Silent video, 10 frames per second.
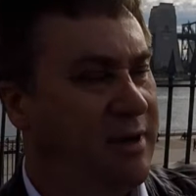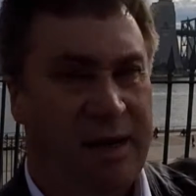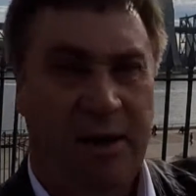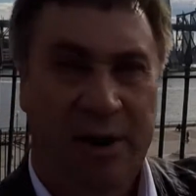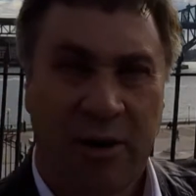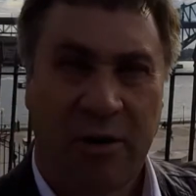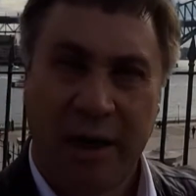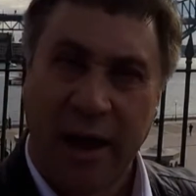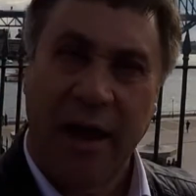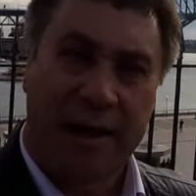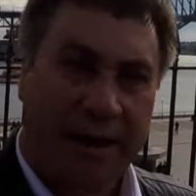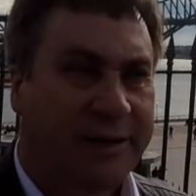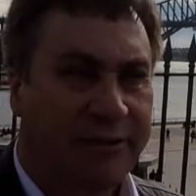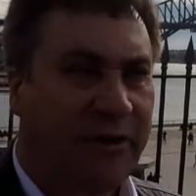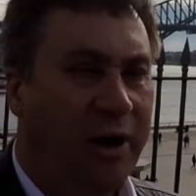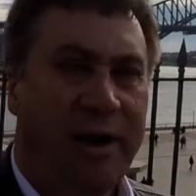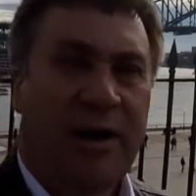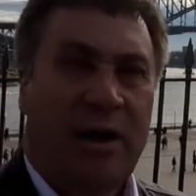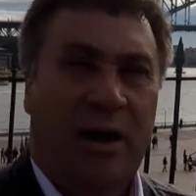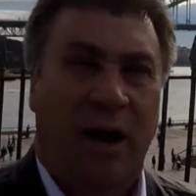go here or there, that's fine.
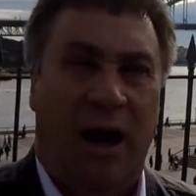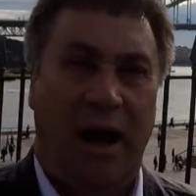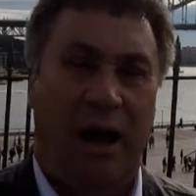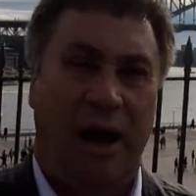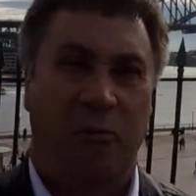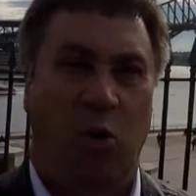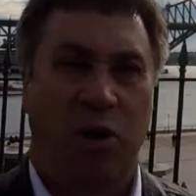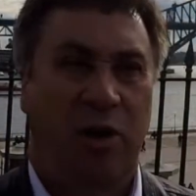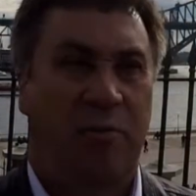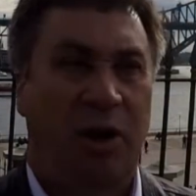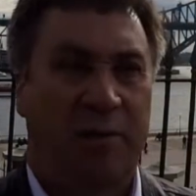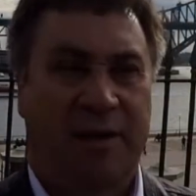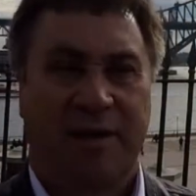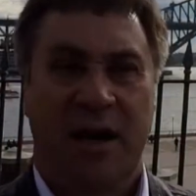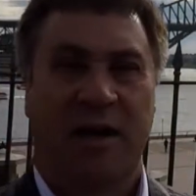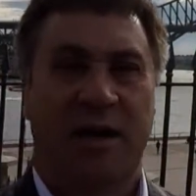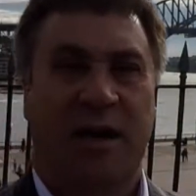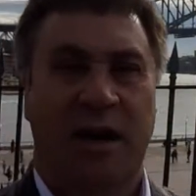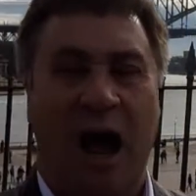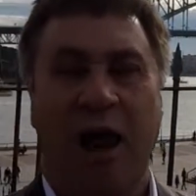Or you might be
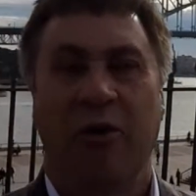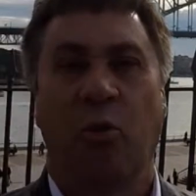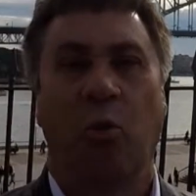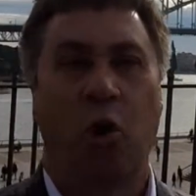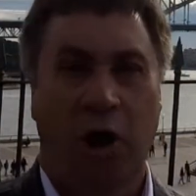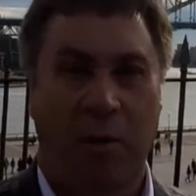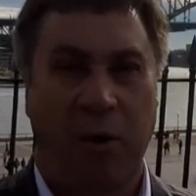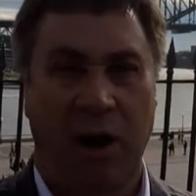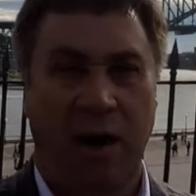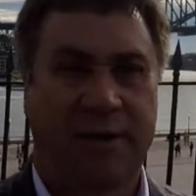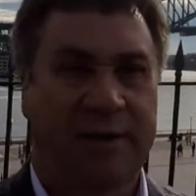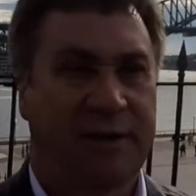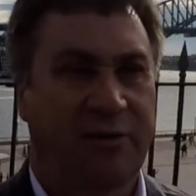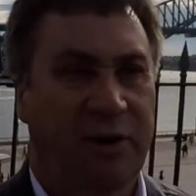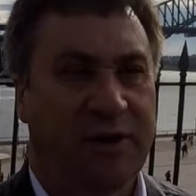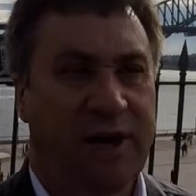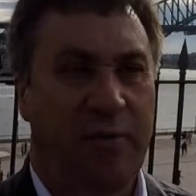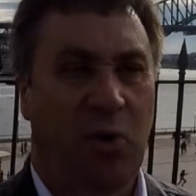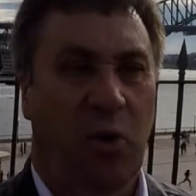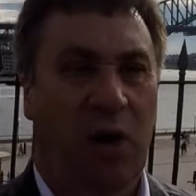attending other workplaces, for
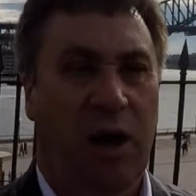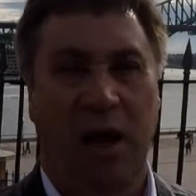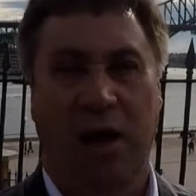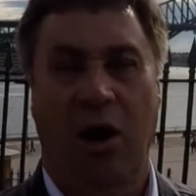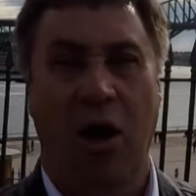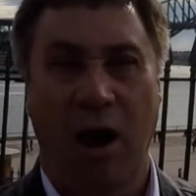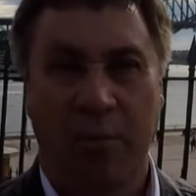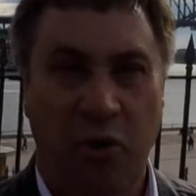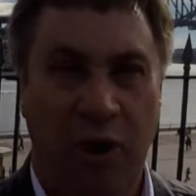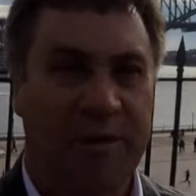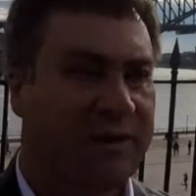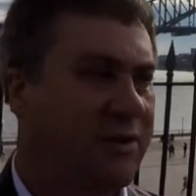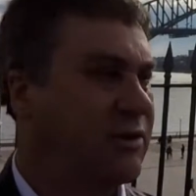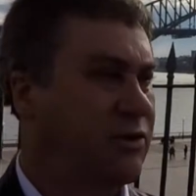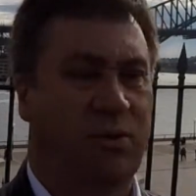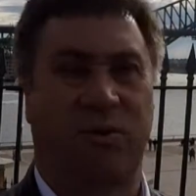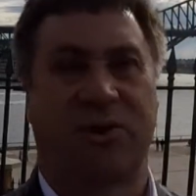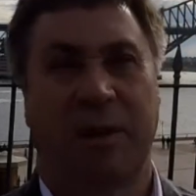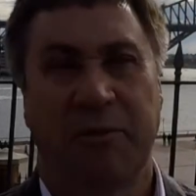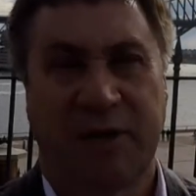example, client premises or
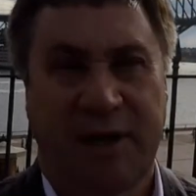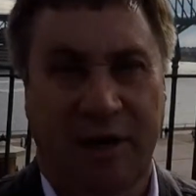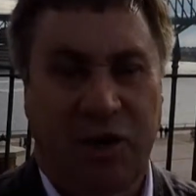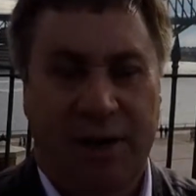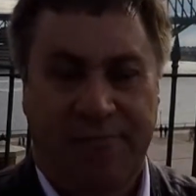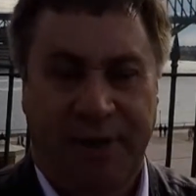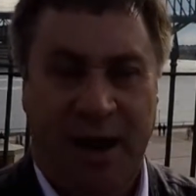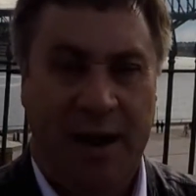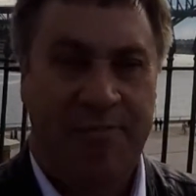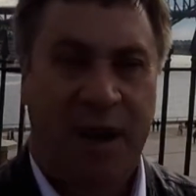some such thing, okay?